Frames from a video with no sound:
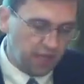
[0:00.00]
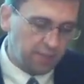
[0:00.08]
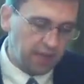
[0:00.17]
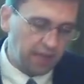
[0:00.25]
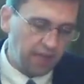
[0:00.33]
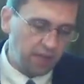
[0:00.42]

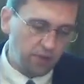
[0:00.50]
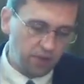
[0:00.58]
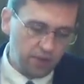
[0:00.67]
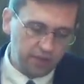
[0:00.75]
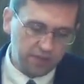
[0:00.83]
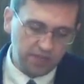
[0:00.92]
But he who
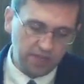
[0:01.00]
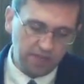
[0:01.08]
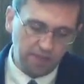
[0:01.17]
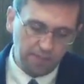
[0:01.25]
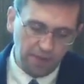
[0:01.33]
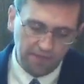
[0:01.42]
looks into
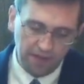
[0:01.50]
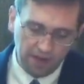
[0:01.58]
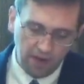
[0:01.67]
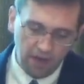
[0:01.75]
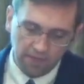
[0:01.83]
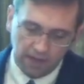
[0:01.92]
the perfect
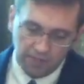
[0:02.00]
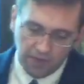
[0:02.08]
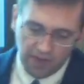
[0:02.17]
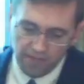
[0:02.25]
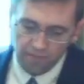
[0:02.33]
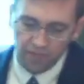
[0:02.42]
law of
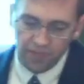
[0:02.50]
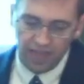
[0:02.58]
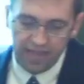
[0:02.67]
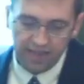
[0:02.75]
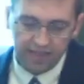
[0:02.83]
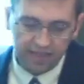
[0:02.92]
liberty
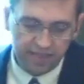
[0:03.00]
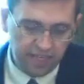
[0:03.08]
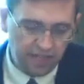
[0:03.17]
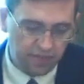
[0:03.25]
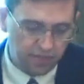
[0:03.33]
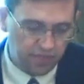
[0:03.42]
and
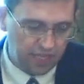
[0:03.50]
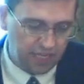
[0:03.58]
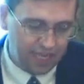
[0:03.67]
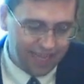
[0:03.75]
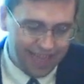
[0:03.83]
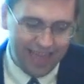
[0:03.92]
continues in
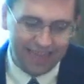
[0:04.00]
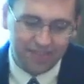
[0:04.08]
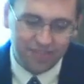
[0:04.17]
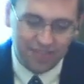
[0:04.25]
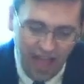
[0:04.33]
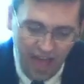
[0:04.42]
it, and
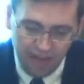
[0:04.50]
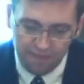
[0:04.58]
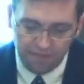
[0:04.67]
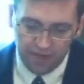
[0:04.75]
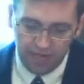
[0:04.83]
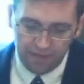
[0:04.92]
is not a
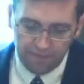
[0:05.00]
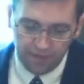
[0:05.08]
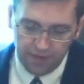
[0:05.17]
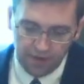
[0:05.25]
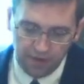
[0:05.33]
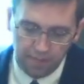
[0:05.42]
forgetful
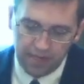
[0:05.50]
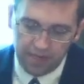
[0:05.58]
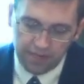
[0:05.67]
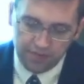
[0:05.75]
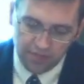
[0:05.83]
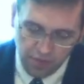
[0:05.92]
hearer, but
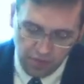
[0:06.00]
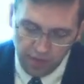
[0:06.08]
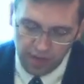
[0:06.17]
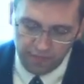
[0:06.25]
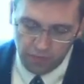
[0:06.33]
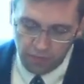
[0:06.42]
a
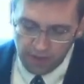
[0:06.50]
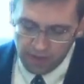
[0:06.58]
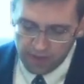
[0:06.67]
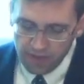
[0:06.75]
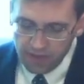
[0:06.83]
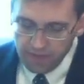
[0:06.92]
doer of the
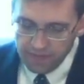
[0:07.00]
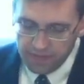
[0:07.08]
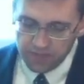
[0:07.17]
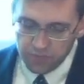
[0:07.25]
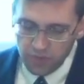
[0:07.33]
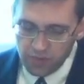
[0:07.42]
work,
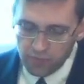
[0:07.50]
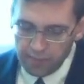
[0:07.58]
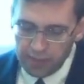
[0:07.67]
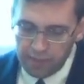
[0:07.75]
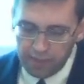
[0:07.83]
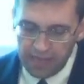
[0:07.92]
this one will
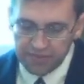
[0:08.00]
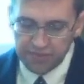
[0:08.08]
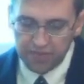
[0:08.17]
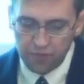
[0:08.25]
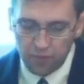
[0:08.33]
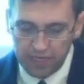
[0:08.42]
be
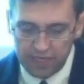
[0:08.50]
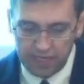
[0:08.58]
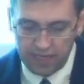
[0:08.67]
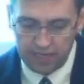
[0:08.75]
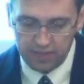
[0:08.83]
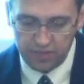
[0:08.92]
blessed in what he
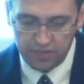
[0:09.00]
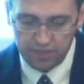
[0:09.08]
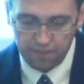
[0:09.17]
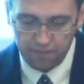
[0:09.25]
does.